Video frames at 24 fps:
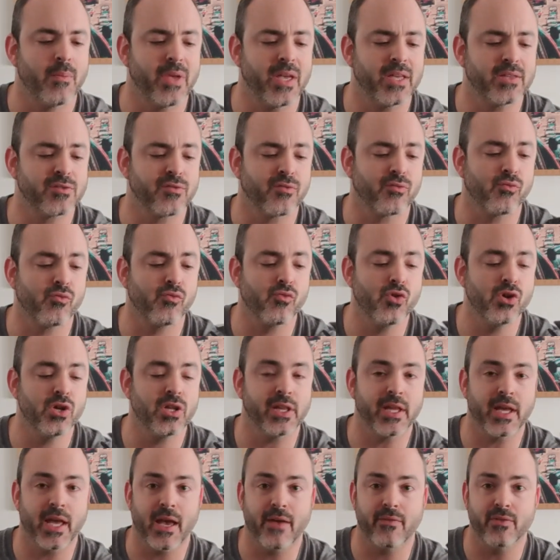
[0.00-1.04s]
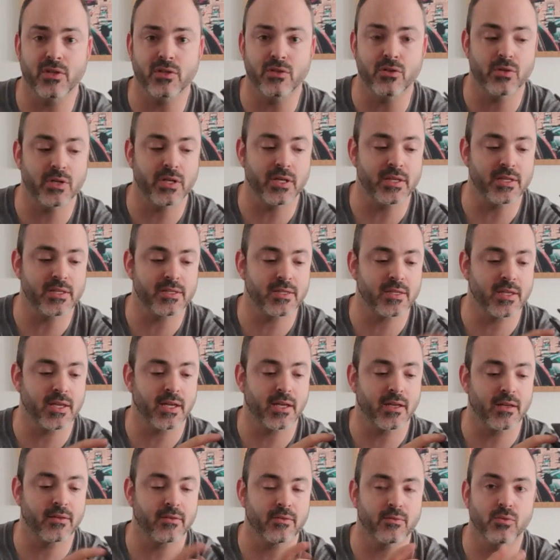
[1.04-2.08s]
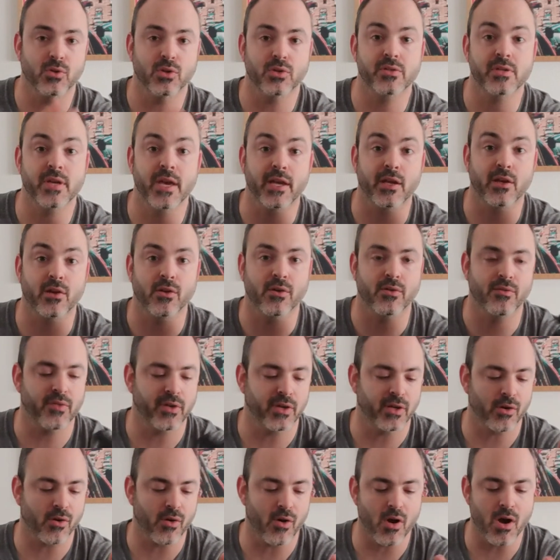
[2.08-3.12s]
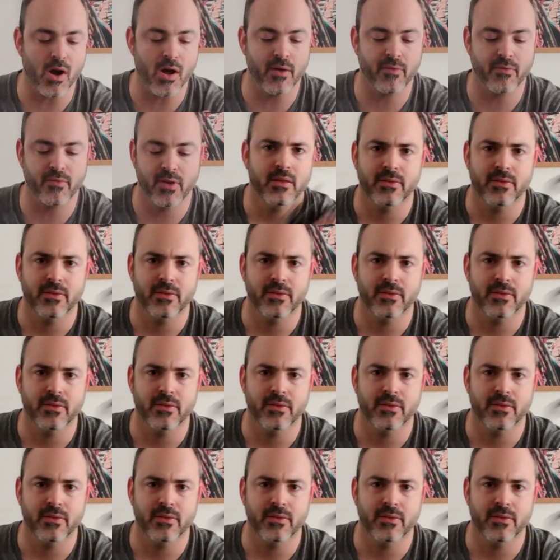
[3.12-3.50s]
It's really heavy duty. This thing will take your finger off.